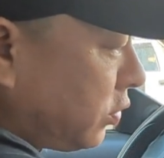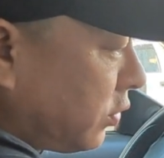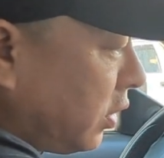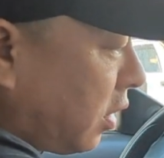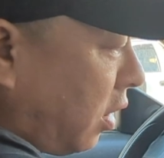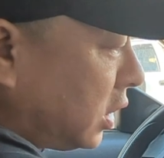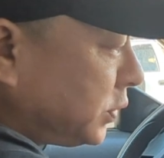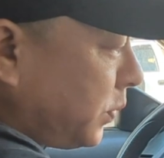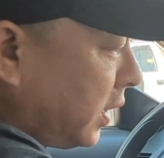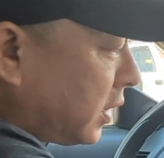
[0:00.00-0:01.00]
through your car
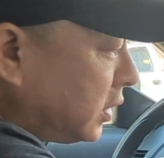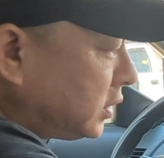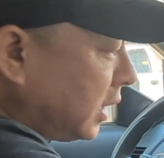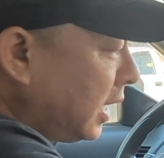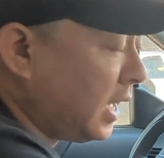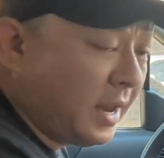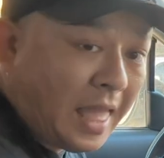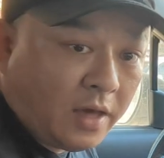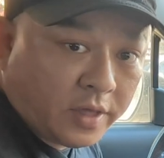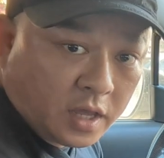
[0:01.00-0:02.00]
speakers
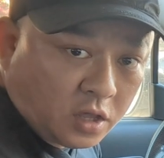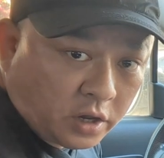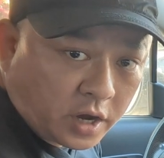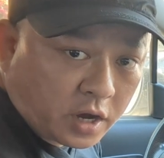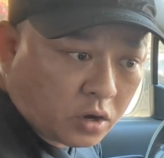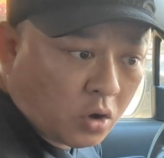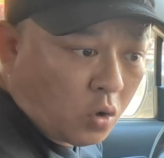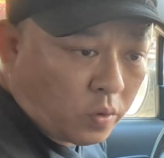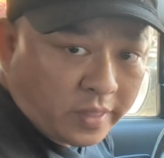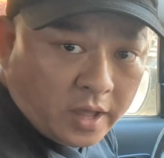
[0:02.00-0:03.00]
loud and clear
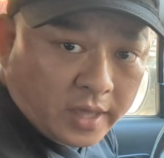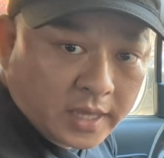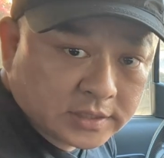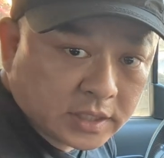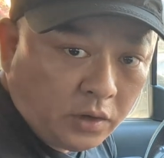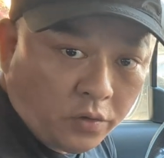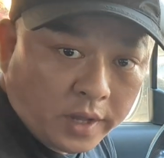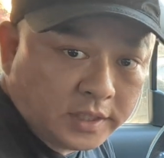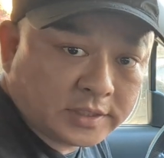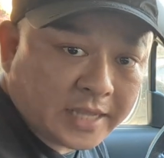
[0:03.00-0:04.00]
without hissing or
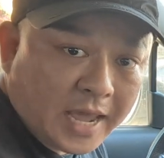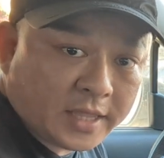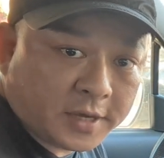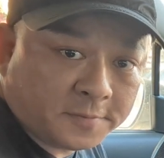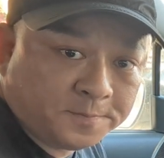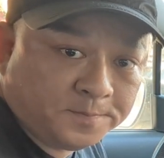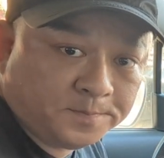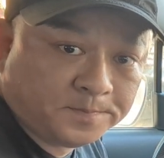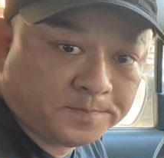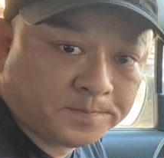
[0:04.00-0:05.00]
any static.
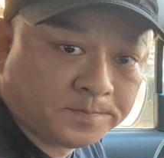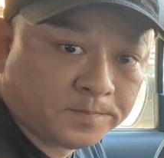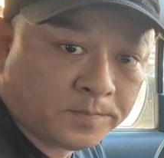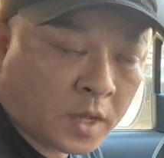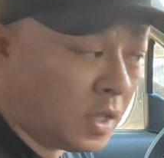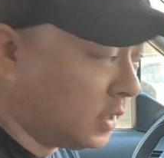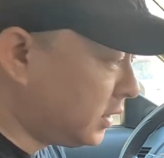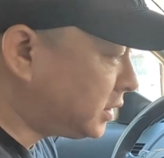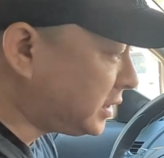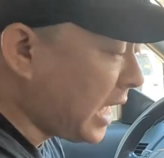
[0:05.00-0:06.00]

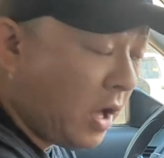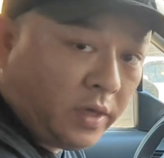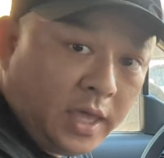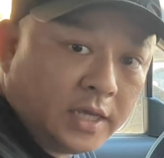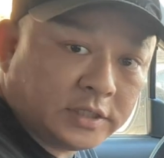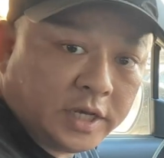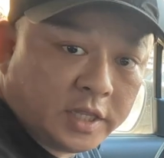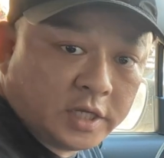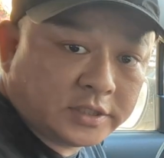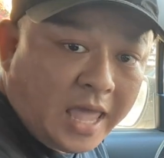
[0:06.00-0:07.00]
This is how easy it
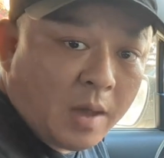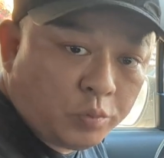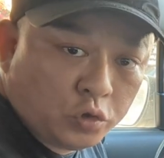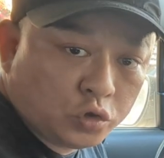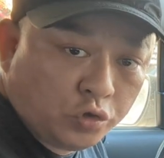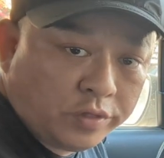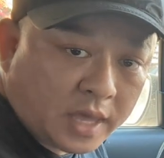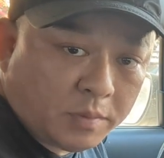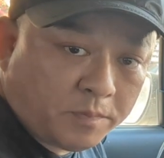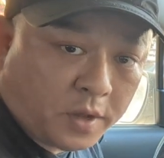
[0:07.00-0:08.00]
is to add Bluetooth
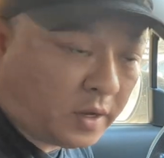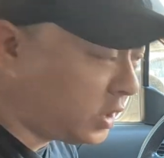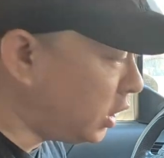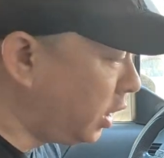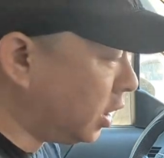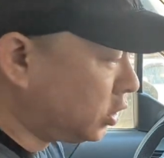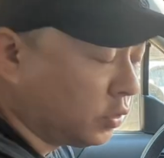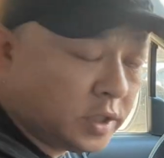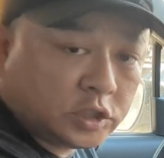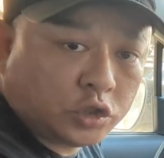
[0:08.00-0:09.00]
capability
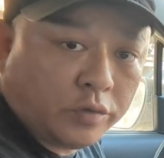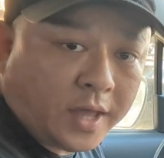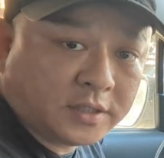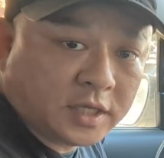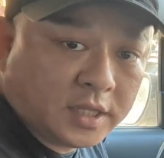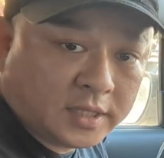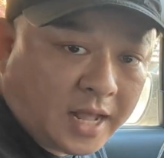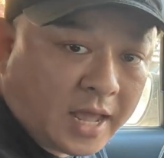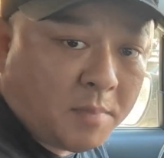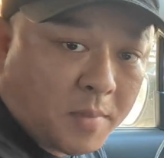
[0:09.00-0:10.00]
to this
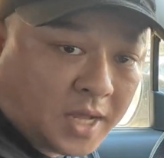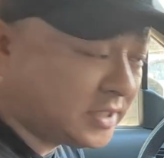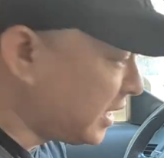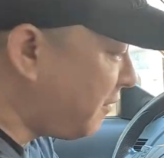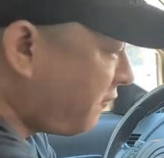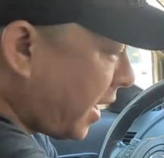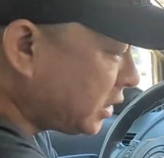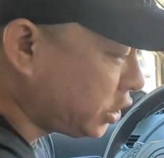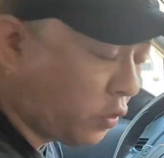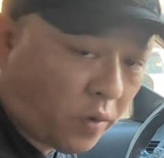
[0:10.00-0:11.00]
2009 Mazda
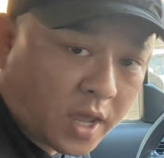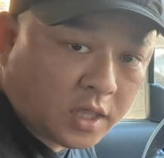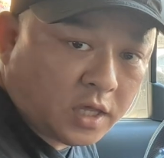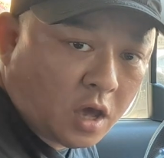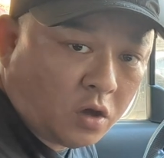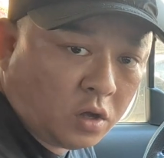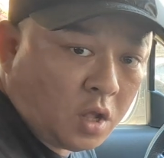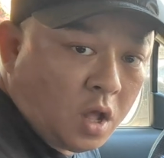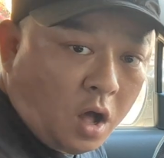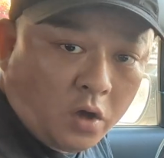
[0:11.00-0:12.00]
factory radio.
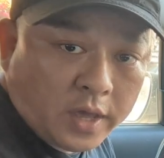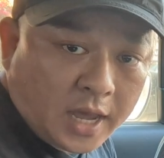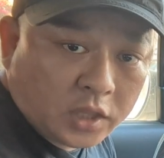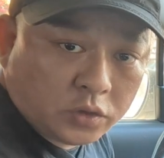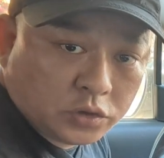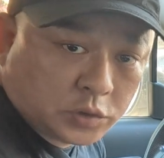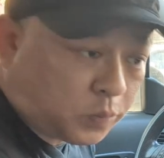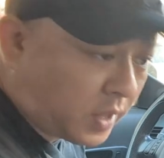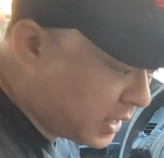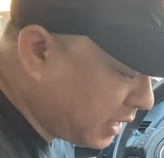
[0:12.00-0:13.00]
All you got to do is
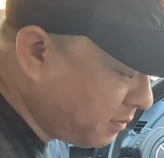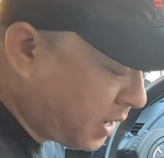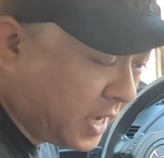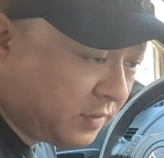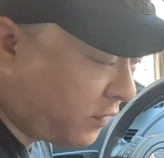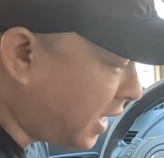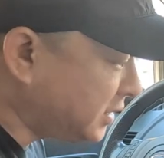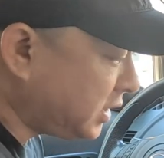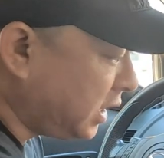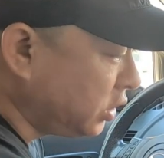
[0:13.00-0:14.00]
plug in my
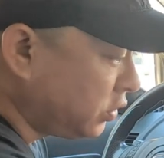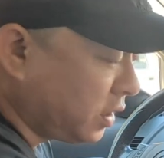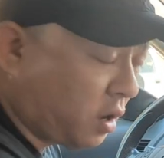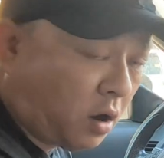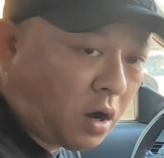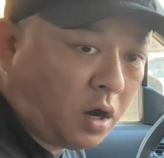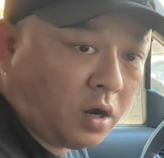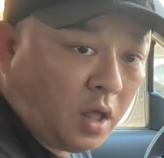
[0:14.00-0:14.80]
device into the car